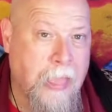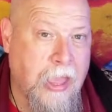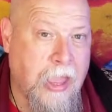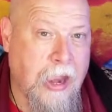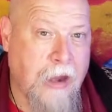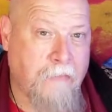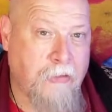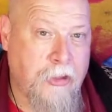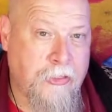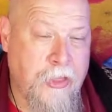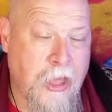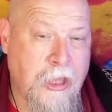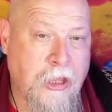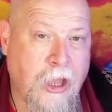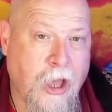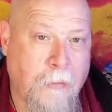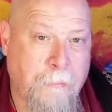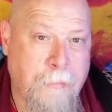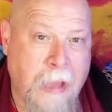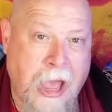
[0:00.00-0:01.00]
Everything
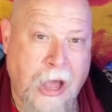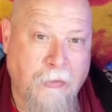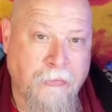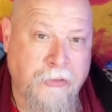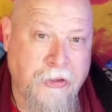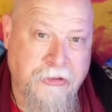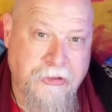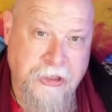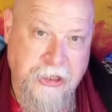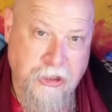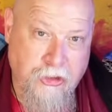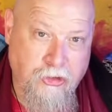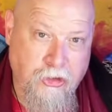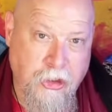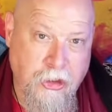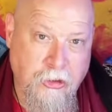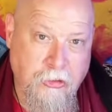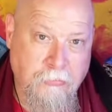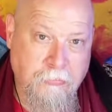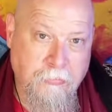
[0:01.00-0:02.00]
about the
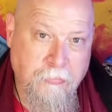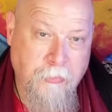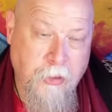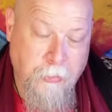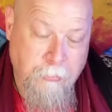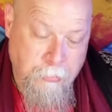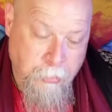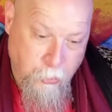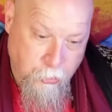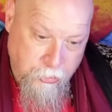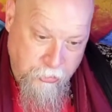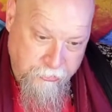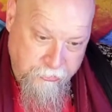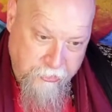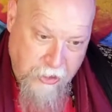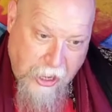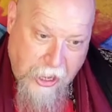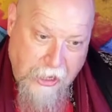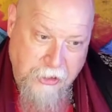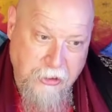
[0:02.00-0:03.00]
teaching that Buddha
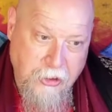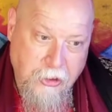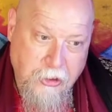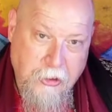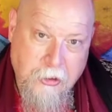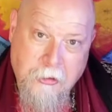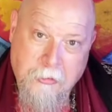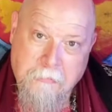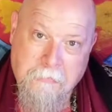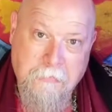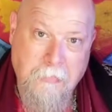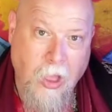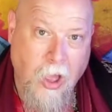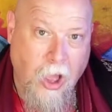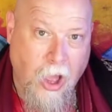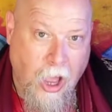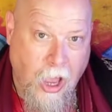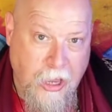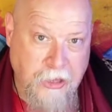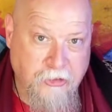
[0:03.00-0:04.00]
said,
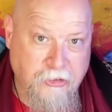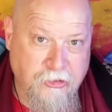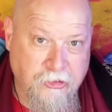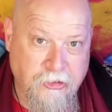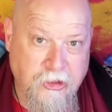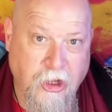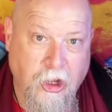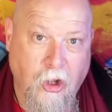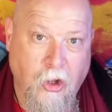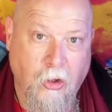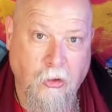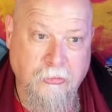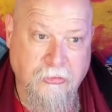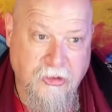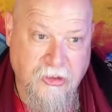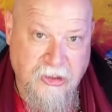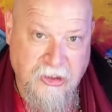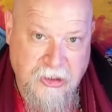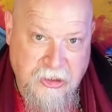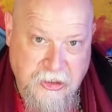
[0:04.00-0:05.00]
I still
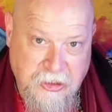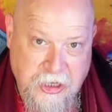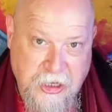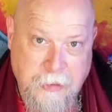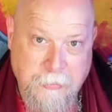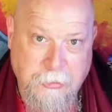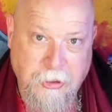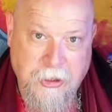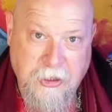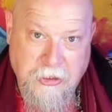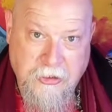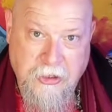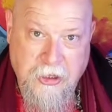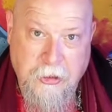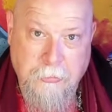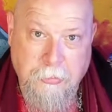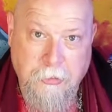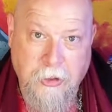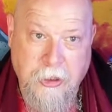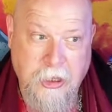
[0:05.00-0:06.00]
deeply,
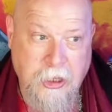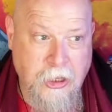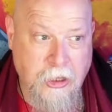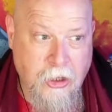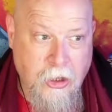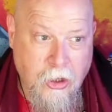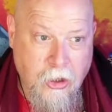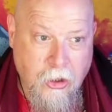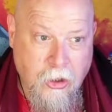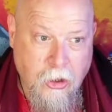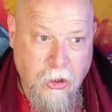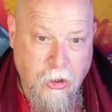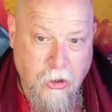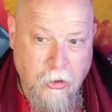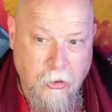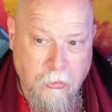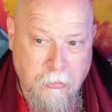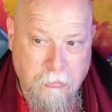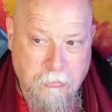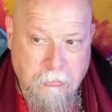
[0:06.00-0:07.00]
deeply
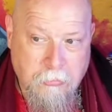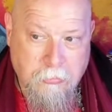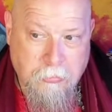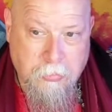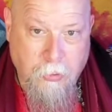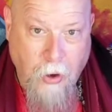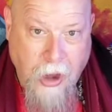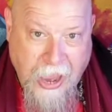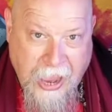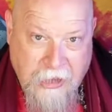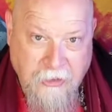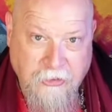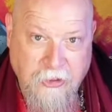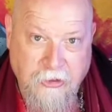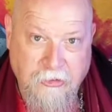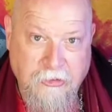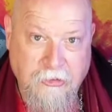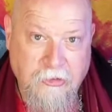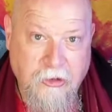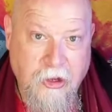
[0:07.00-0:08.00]

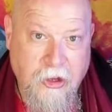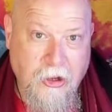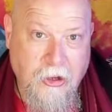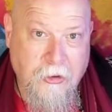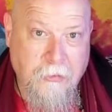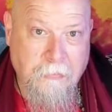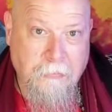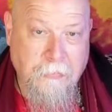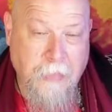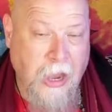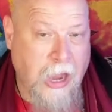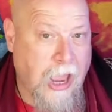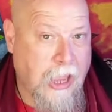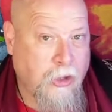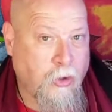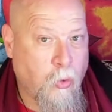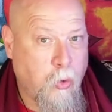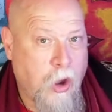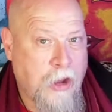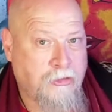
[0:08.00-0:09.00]
practice. But I
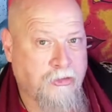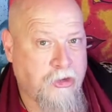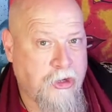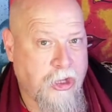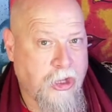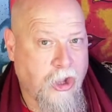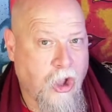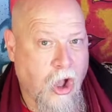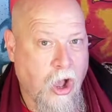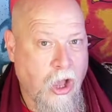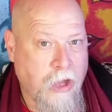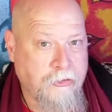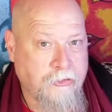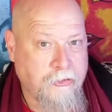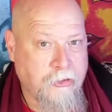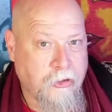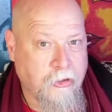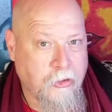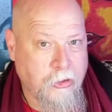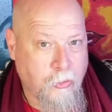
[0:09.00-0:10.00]
question it
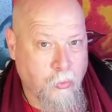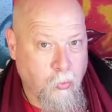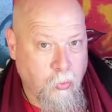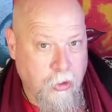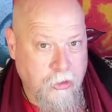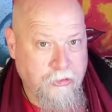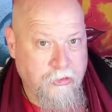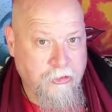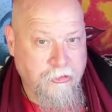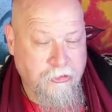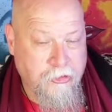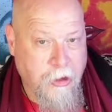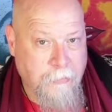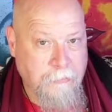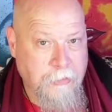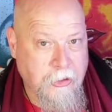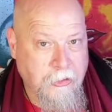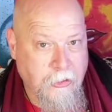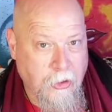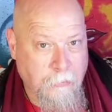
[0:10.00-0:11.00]
constantly, which is
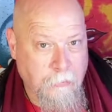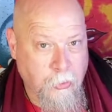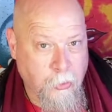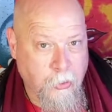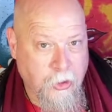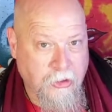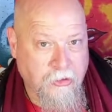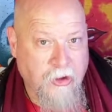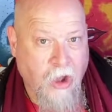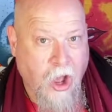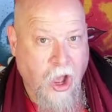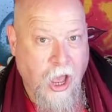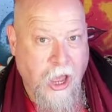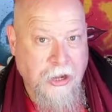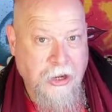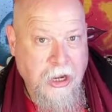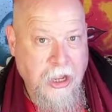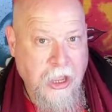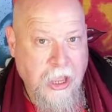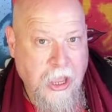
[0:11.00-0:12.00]
something that Buddha
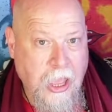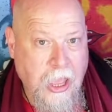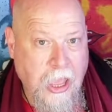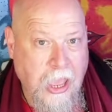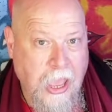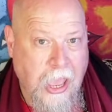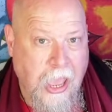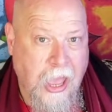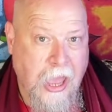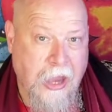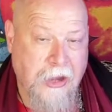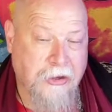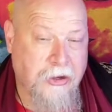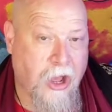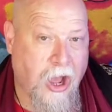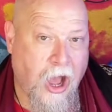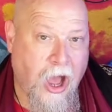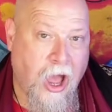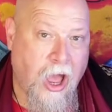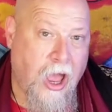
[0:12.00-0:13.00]
taught. And
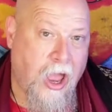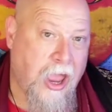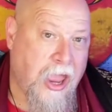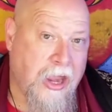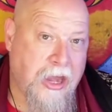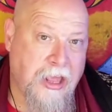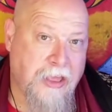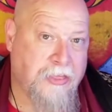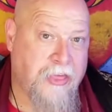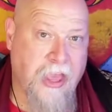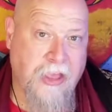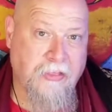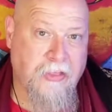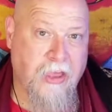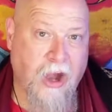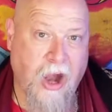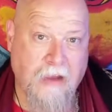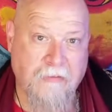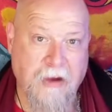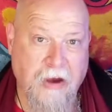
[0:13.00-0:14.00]
anything
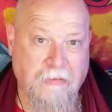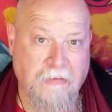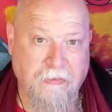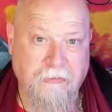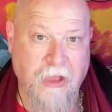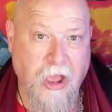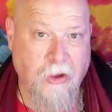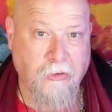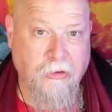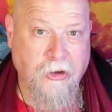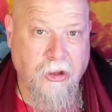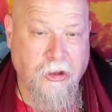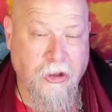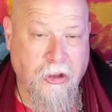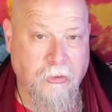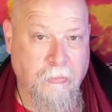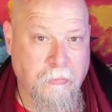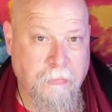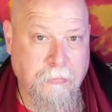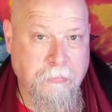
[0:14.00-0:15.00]
that I've ever found
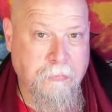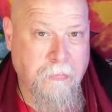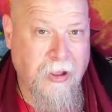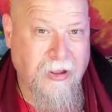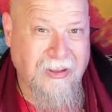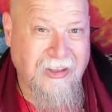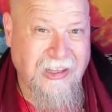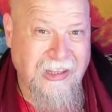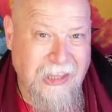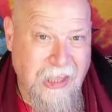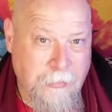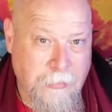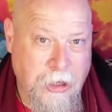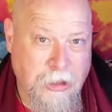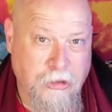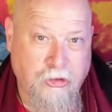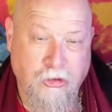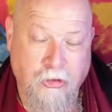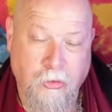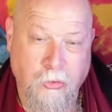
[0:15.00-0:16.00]
a
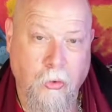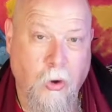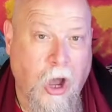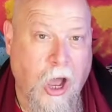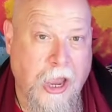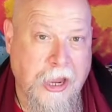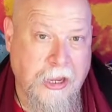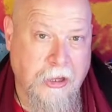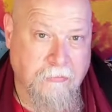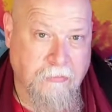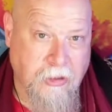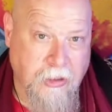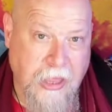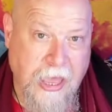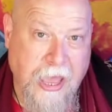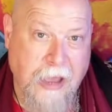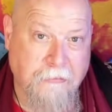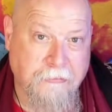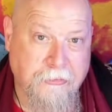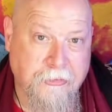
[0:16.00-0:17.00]
limit to, I have
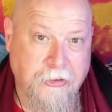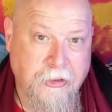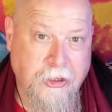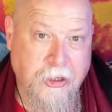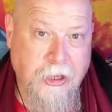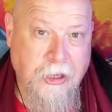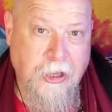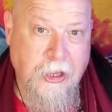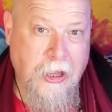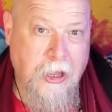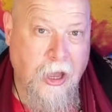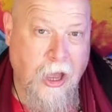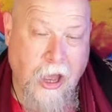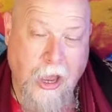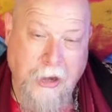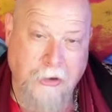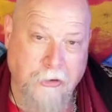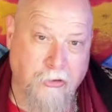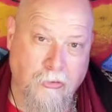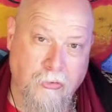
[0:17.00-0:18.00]
left.
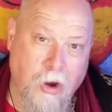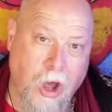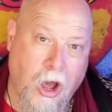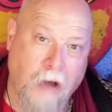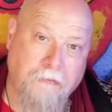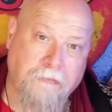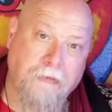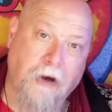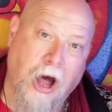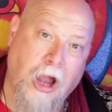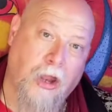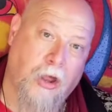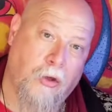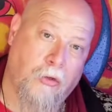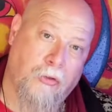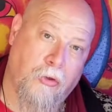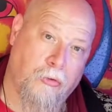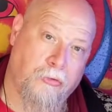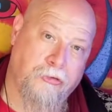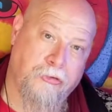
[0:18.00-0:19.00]
I do not
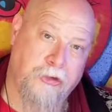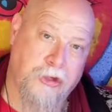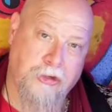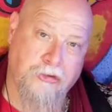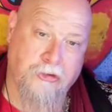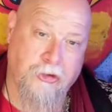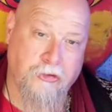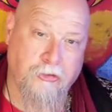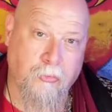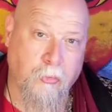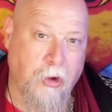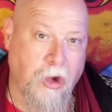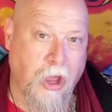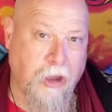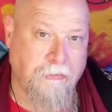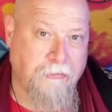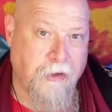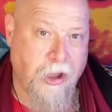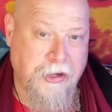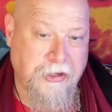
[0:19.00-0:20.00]
follow those teachings when
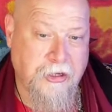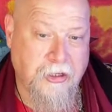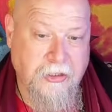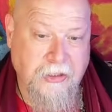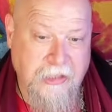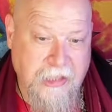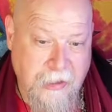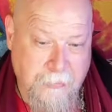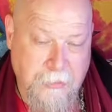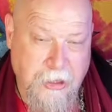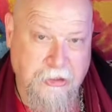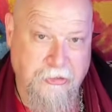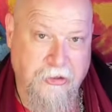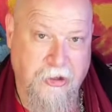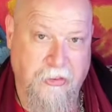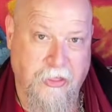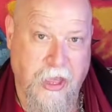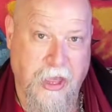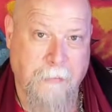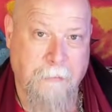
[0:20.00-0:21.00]
I find a limit
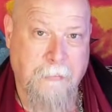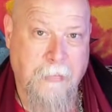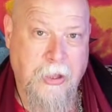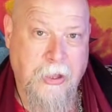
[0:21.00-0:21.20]
to them.